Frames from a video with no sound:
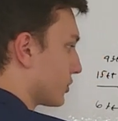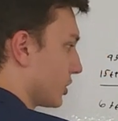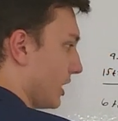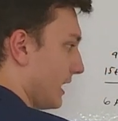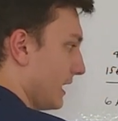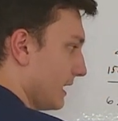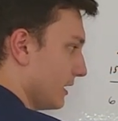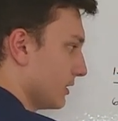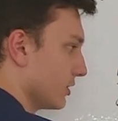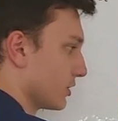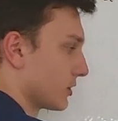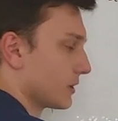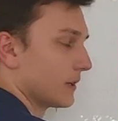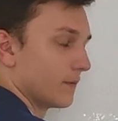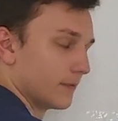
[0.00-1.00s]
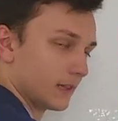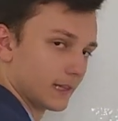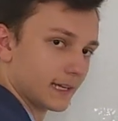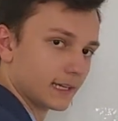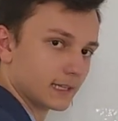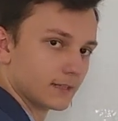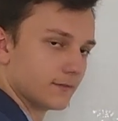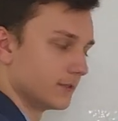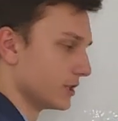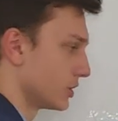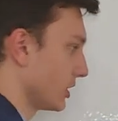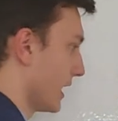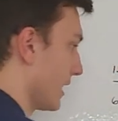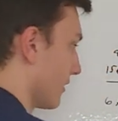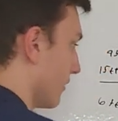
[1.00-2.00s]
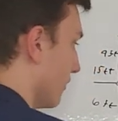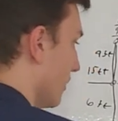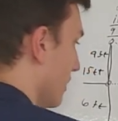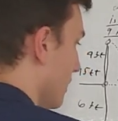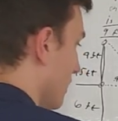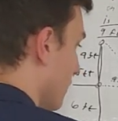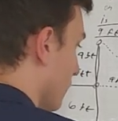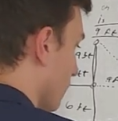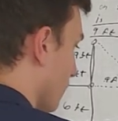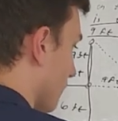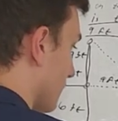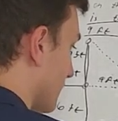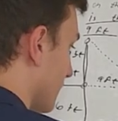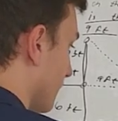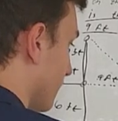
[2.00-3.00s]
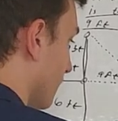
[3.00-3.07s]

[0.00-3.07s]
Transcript: of change of the length of his shadow. We're looking